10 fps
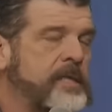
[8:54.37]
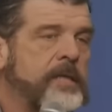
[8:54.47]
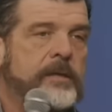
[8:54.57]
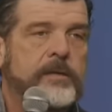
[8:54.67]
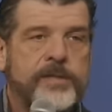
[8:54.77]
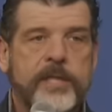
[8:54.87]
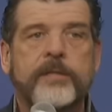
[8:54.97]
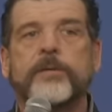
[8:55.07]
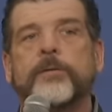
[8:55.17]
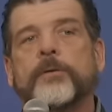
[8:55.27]
of the year, seek
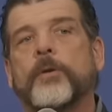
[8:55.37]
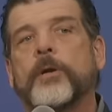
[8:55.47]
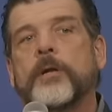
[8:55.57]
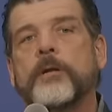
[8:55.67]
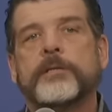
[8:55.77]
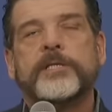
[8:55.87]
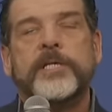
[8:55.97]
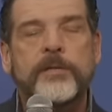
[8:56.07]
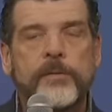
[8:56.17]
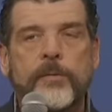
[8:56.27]
the Lord,
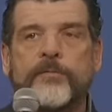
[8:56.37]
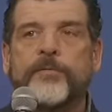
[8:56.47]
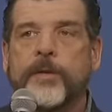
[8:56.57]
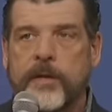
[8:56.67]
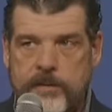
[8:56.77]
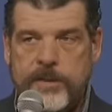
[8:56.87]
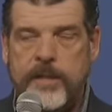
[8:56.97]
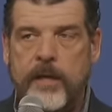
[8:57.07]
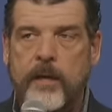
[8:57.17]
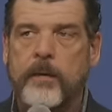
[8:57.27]
seek the Lord for the year to
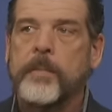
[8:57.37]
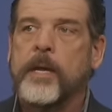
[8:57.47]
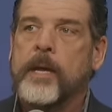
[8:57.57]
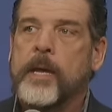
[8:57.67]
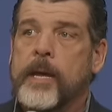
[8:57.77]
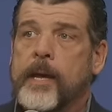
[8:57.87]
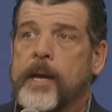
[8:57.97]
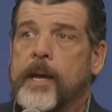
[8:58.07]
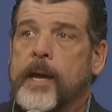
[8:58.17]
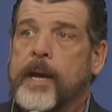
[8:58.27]
come.
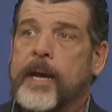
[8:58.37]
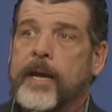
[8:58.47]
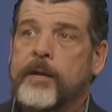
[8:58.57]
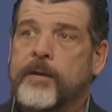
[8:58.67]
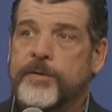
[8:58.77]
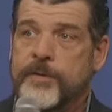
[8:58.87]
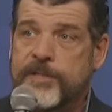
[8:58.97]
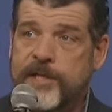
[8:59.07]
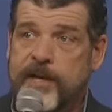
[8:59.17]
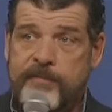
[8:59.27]
And, dude,
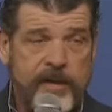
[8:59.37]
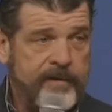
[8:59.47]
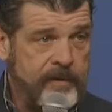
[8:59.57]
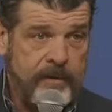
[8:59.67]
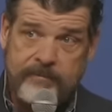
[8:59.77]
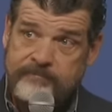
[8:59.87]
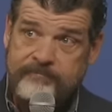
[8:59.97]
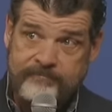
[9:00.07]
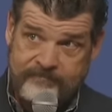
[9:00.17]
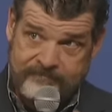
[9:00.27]
it's 11 11.
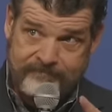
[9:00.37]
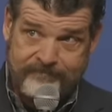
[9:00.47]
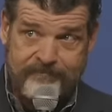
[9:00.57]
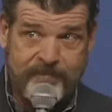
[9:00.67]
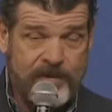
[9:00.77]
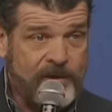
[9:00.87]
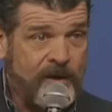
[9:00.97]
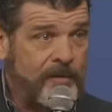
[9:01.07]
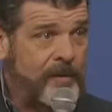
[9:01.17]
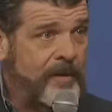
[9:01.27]

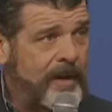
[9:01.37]
Sorry throw that